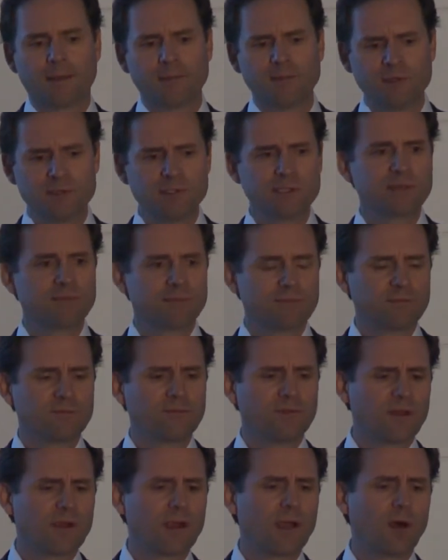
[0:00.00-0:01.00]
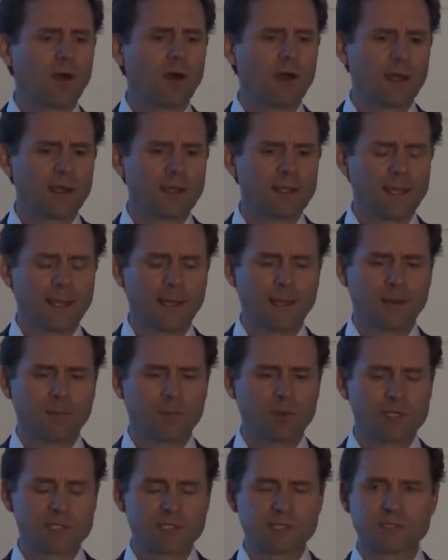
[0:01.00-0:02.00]
using very high
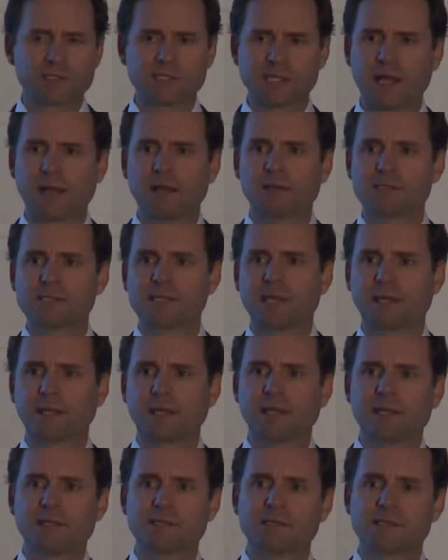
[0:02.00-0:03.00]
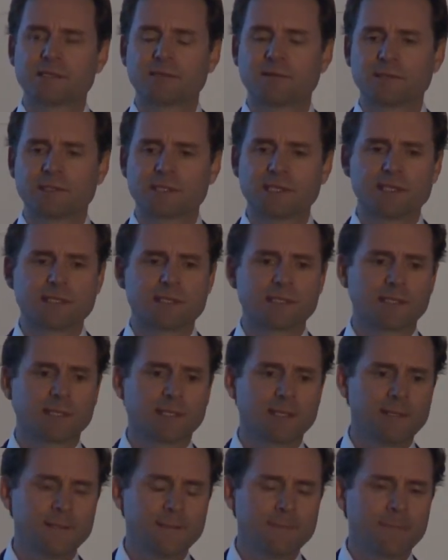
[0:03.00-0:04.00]
pressure sales techniques to
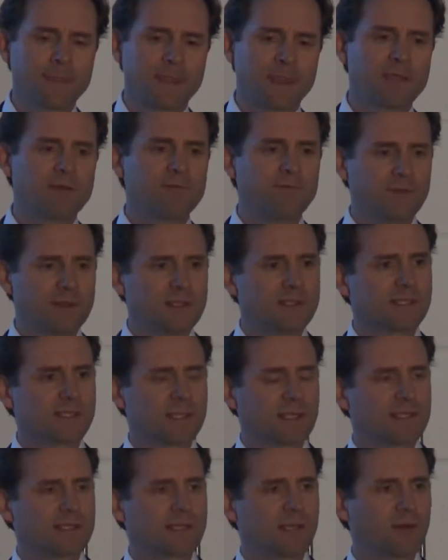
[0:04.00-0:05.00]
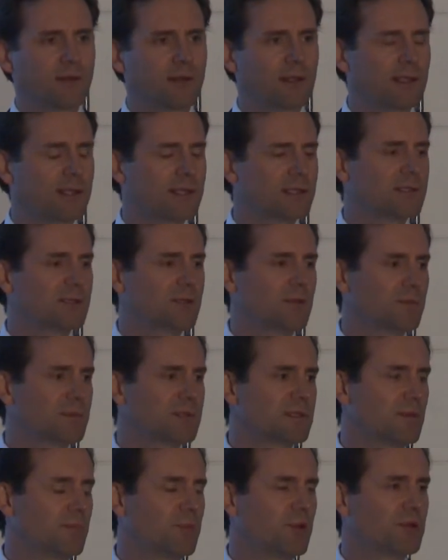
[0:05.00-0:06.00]
essentially convince these elderly
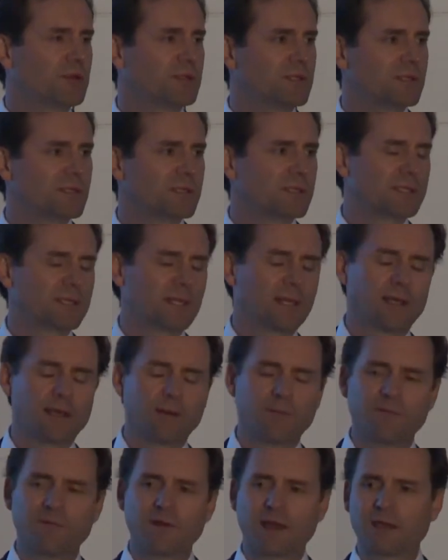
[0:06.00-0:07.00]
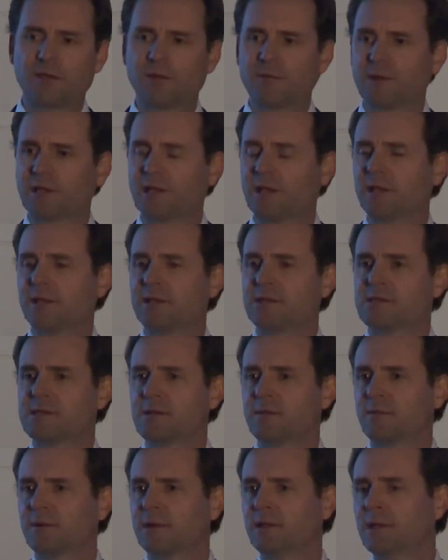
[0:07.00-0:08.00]
consumers to purchase vacuum cleaners
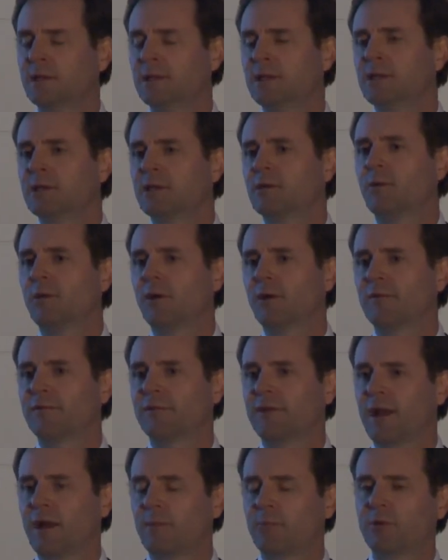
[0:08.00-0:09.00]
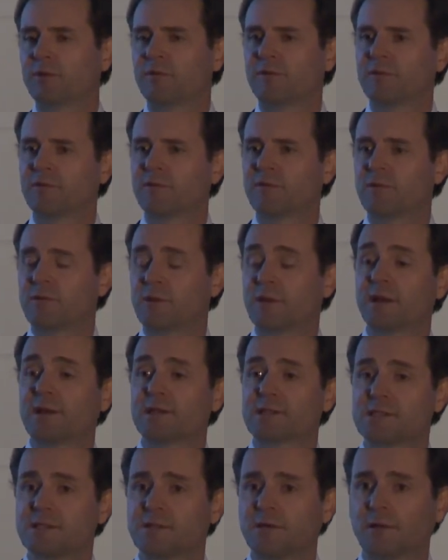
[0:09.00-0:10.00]
that were quite often upwards of
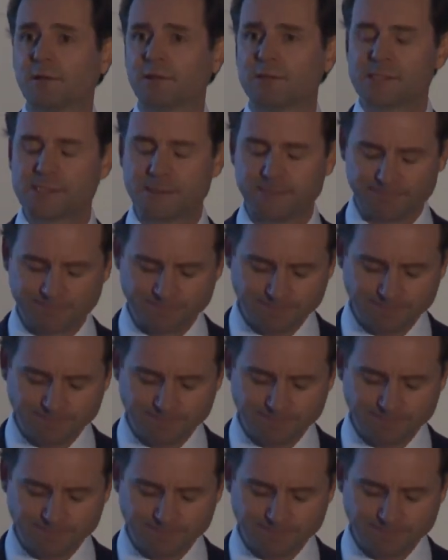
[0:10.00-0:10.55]
$2,000.